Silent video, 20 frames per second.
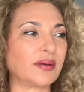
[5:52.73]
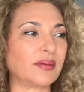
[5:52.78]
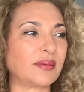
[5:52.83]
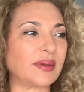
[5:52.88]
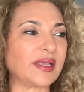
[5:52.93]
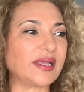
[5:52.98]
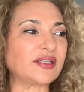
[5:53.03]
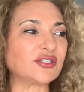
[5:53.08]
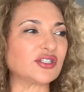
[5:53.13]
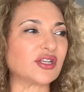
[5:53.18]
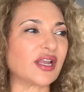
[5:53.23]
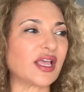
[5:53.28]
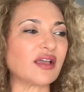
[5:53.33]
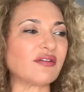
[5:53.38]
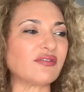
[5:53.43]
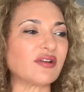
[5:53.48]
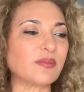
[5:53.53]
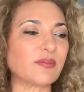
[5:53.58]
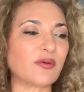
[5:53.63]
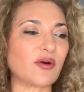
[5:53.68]
each and
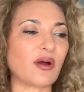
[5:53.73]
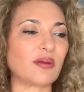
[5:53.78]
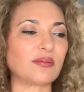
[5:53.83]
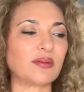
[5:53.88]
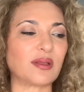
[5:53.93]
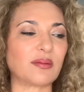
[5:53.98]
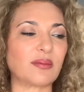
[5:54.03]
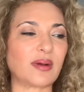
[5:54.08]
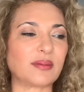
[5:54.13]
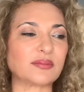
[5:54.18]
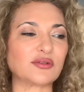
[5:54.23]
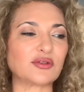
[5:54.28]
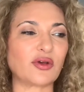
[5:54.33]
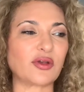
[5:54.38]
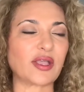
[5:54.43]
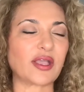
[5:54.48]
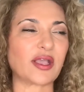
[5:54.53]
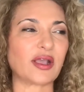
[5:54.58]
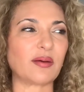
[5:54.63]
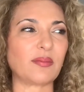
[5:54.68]
every problem I'm
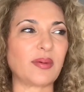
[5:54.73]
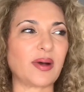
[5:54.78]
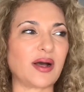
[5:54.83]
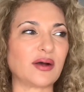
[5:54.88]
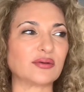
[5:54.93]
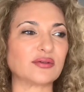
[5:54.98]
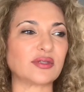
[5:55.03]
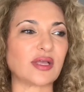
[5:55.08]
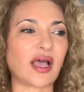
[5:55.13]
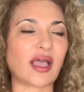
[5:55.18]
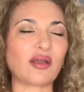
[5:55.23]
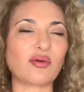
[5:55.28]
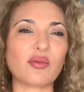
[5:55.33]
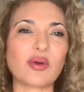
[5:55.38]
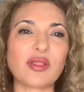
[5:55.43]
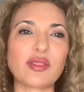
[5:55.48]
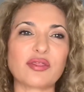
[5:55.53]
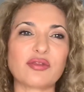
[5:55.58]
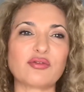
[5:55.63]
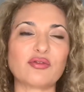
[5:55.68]
talking about, I
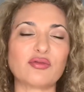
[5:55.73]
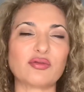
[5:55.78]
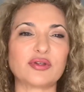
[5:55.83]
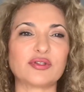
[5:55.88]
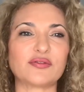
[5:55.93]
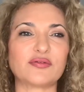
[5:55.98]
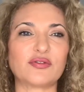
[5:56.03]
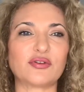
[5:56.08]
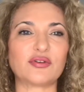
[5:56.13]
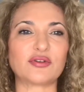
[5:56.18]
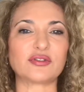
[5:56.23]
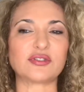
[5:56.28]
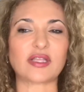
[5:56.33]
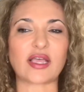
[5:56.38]
went through it first.